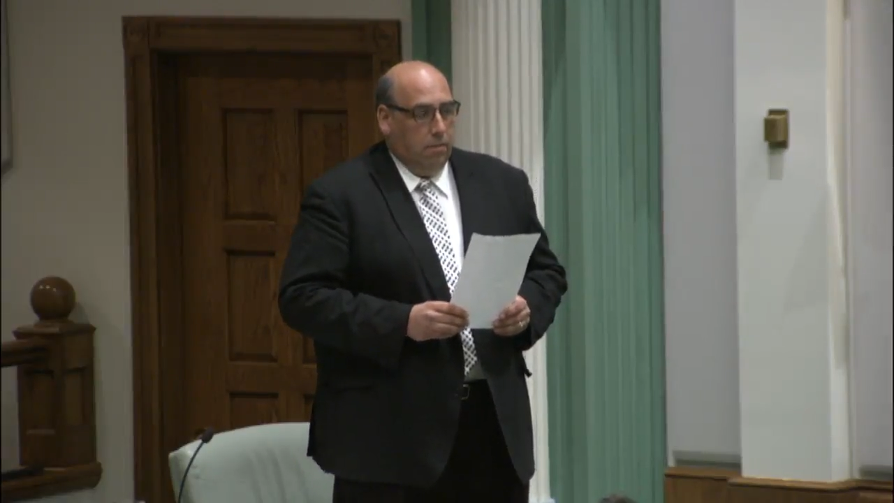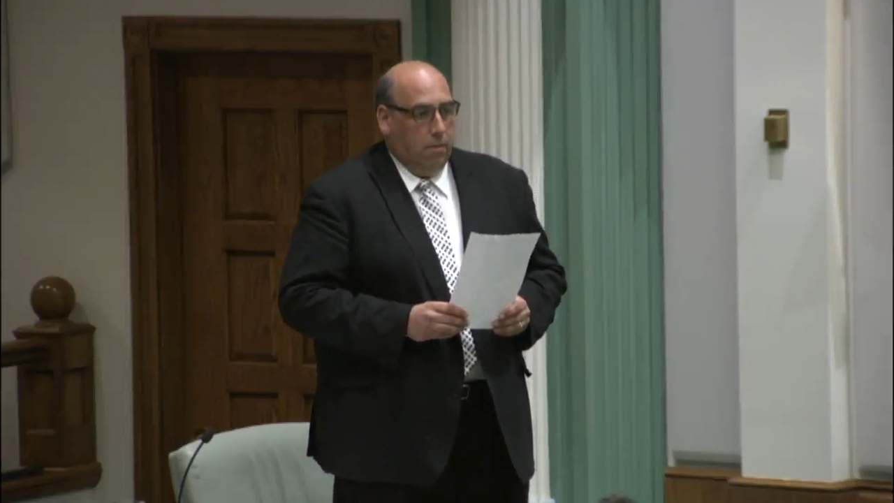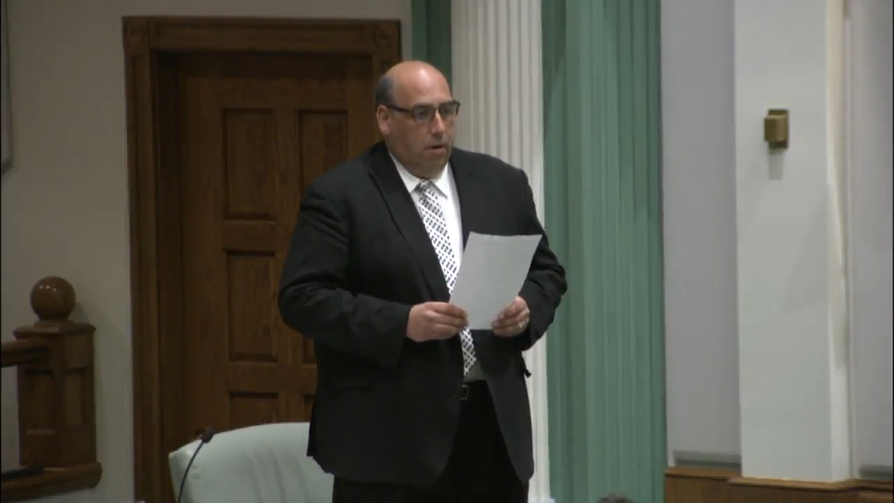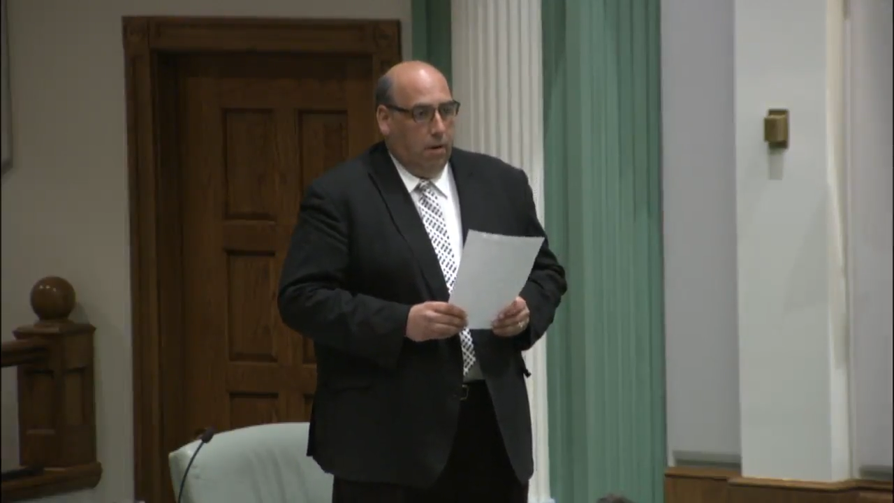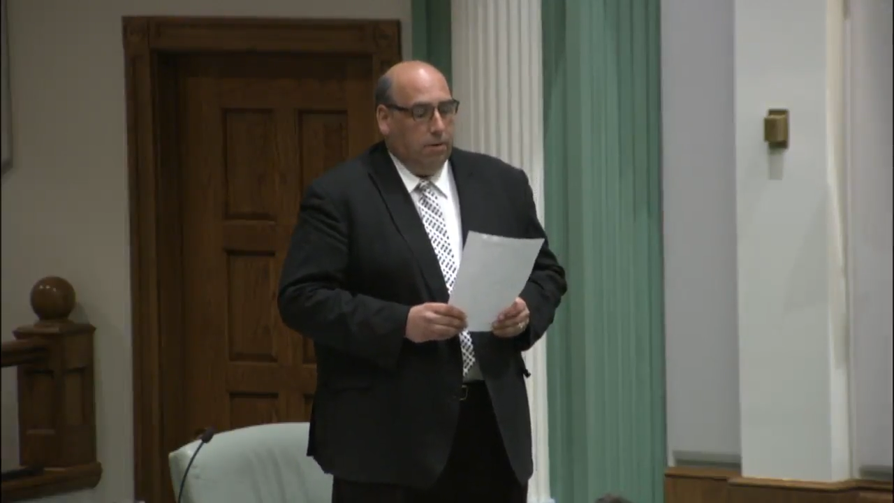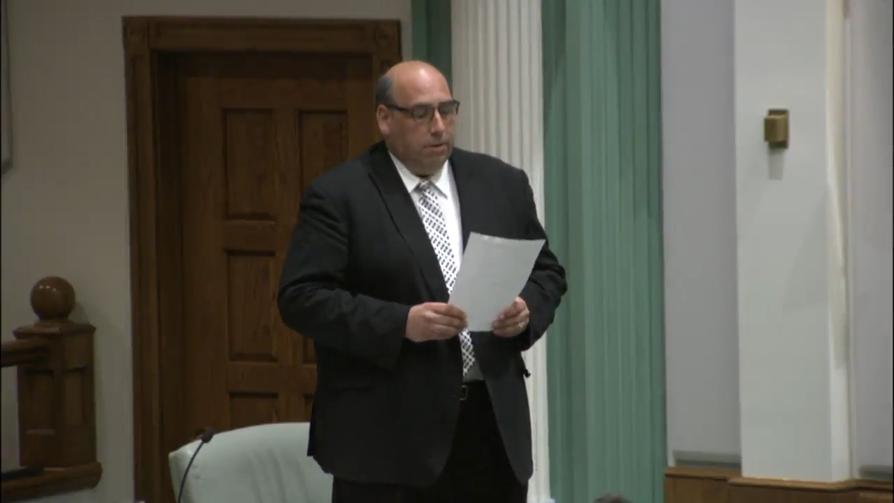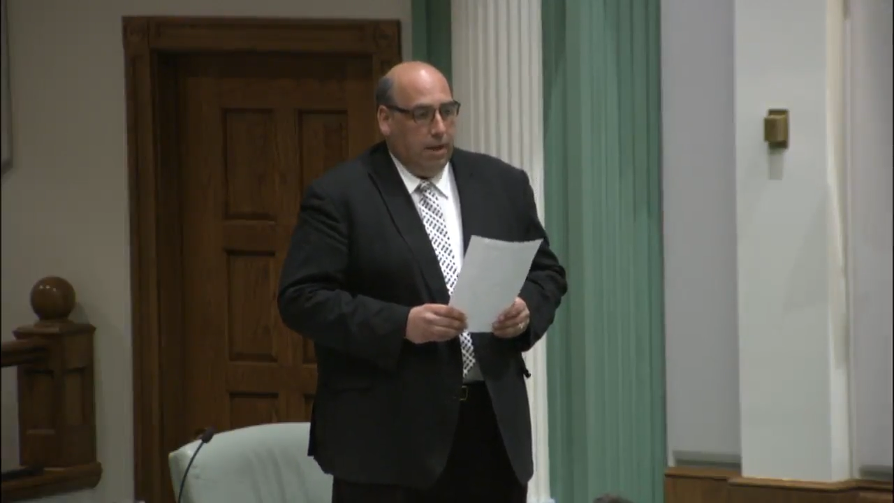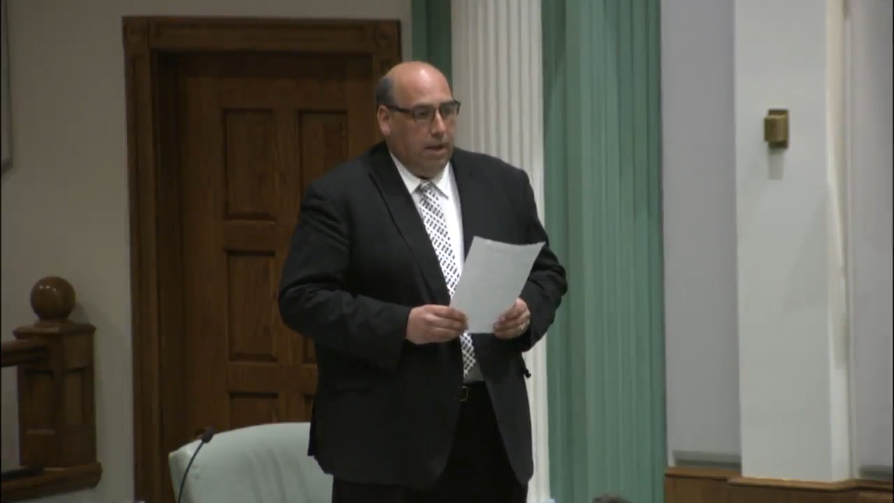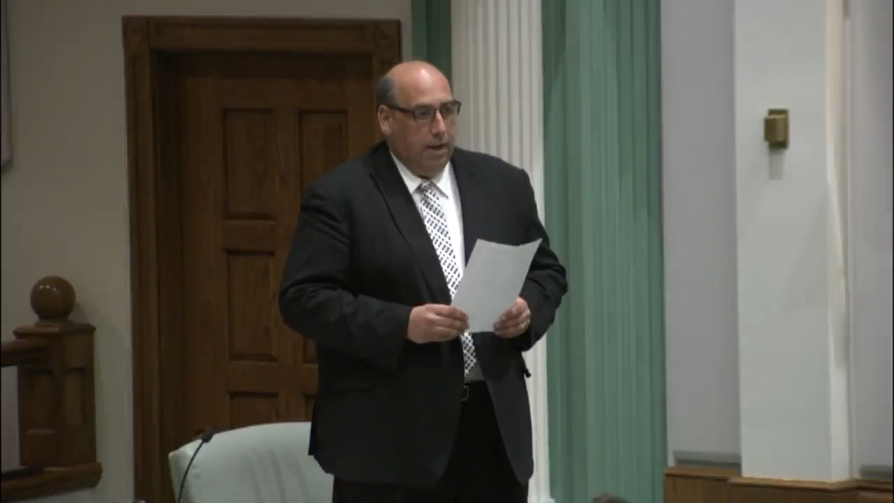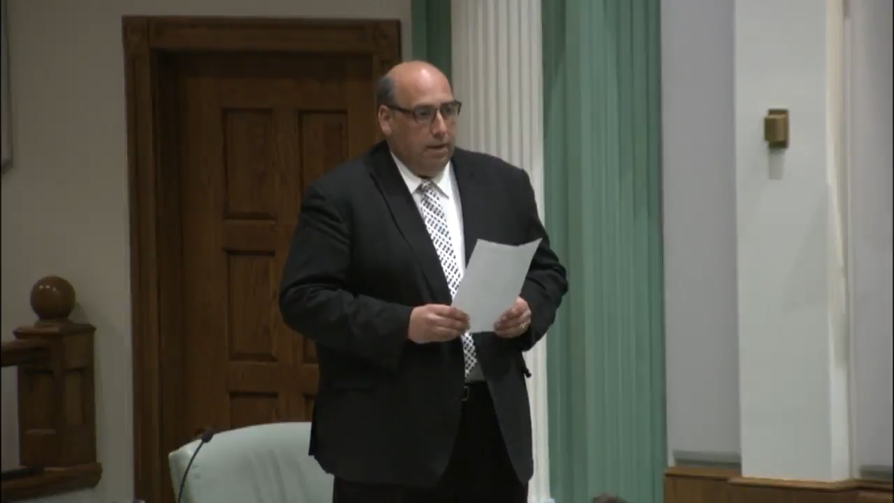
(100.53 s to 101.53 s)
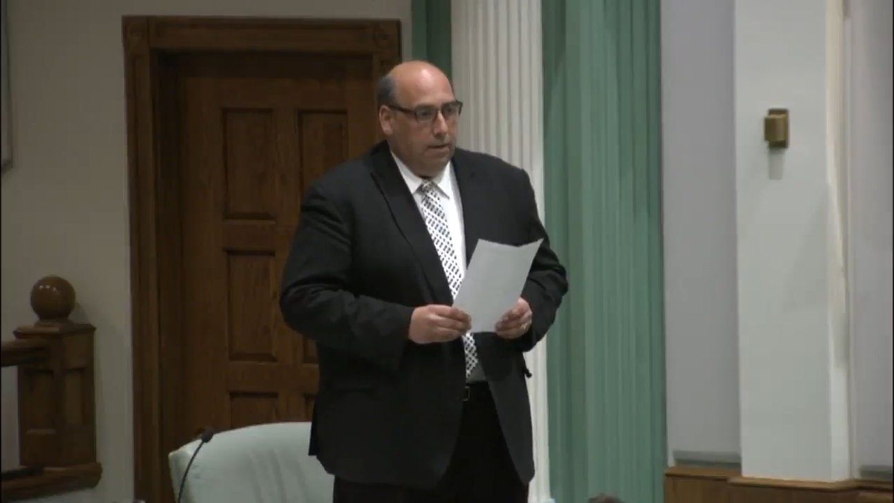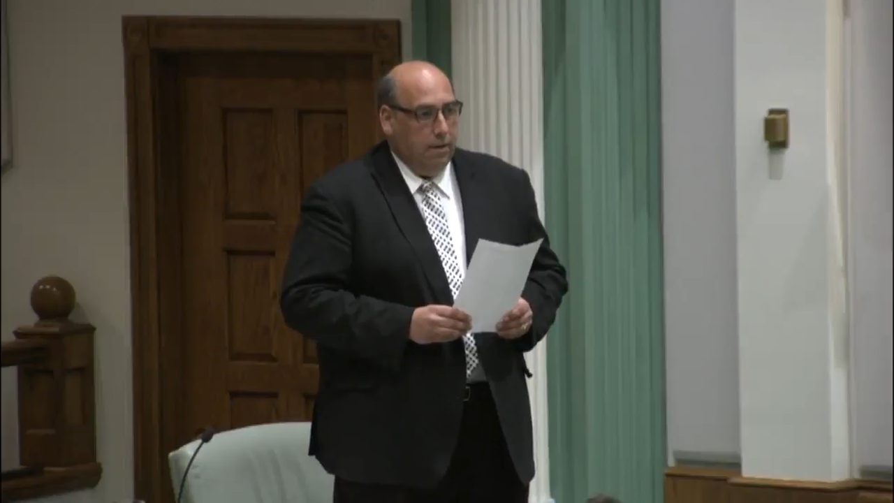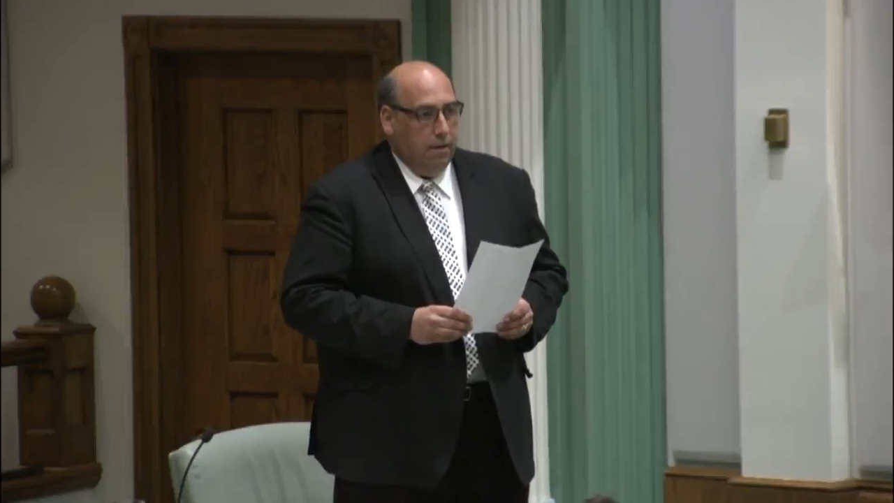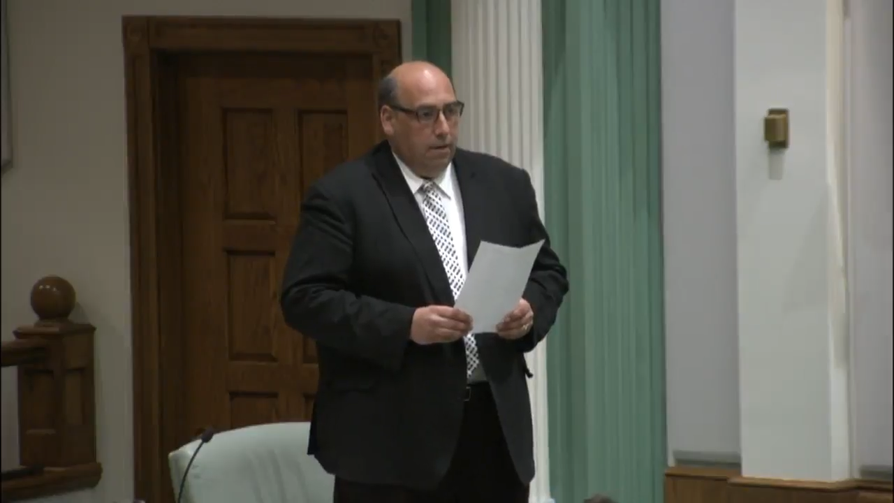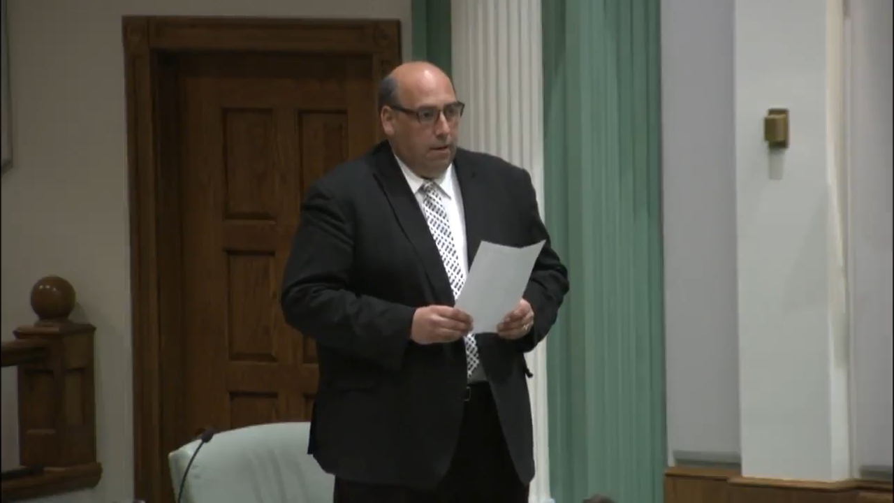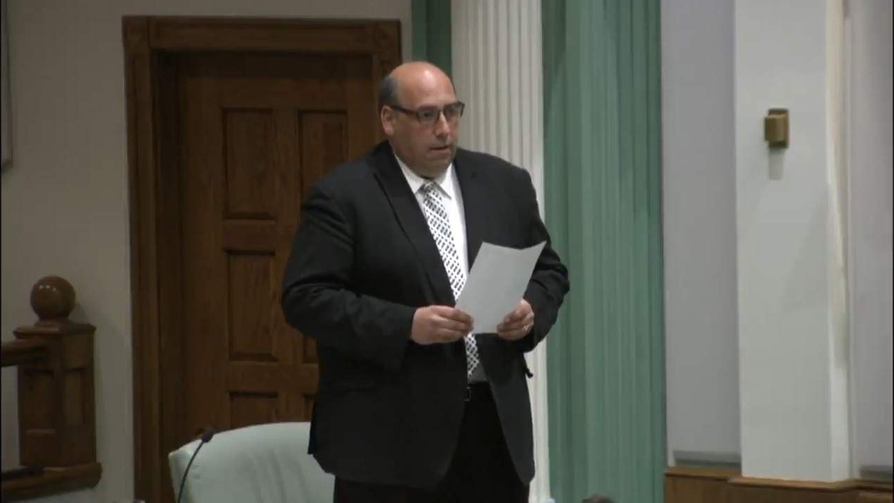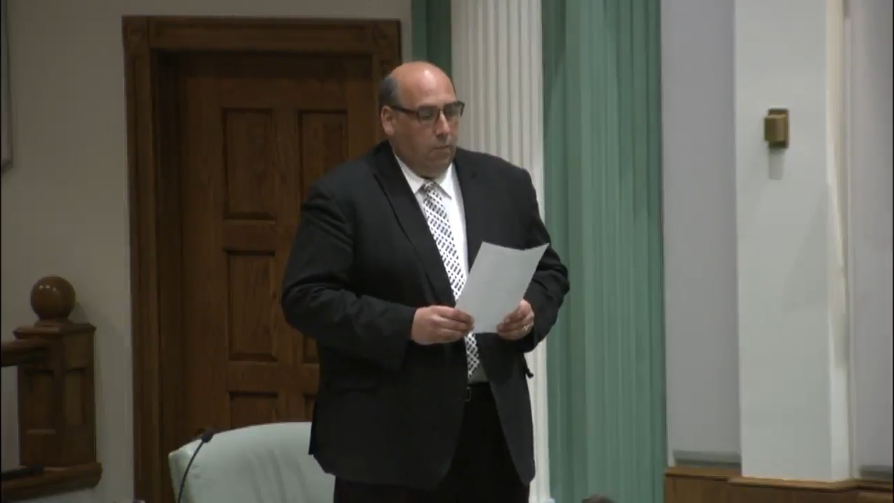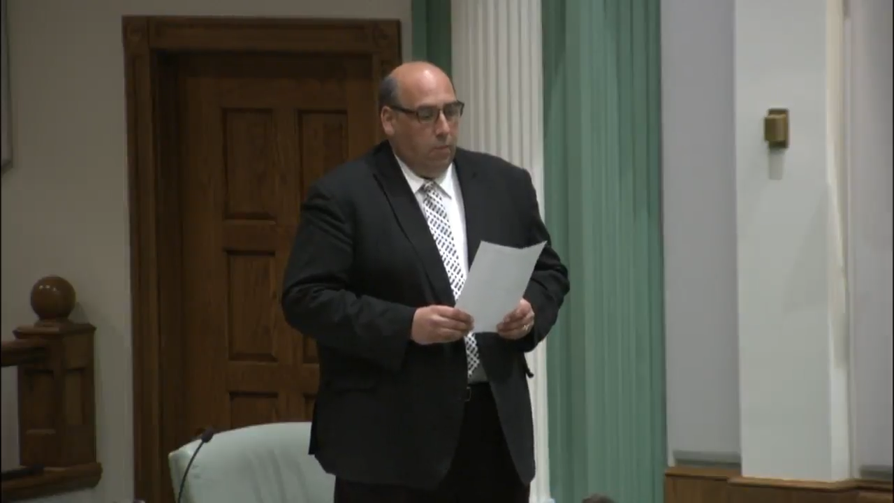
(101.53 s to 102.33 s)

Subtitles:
understand that